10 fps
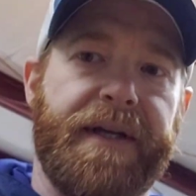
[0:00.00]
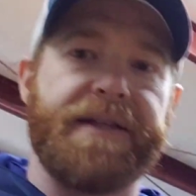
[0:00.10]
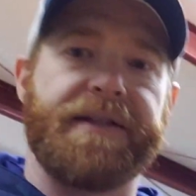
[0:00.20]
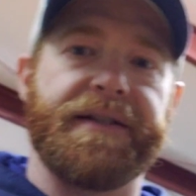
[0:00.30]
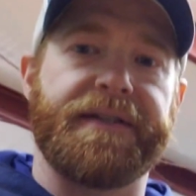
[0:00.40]

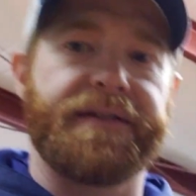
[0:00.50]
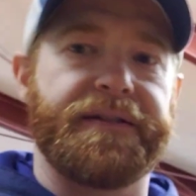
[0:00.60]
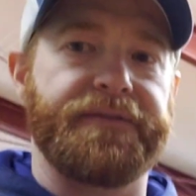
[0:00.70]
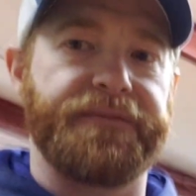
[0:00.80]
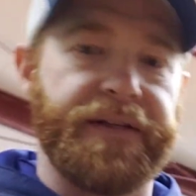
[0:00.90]
gussets
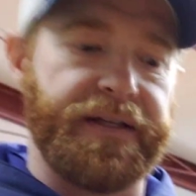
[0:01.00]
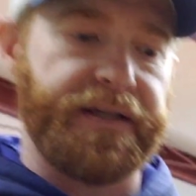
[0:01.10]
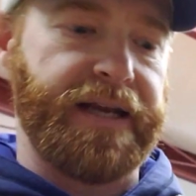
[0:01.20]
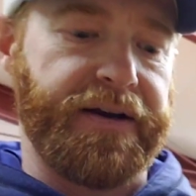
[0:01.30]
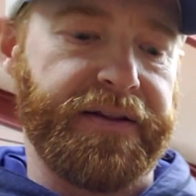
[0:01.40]
to fit
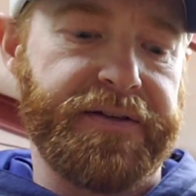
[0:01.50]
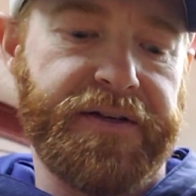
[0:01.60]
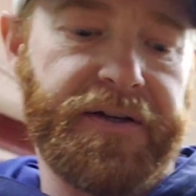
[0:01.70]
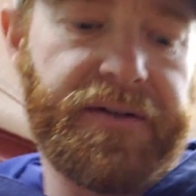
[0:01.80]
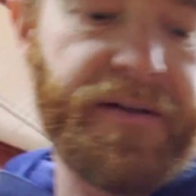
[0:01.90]
down in the tunnel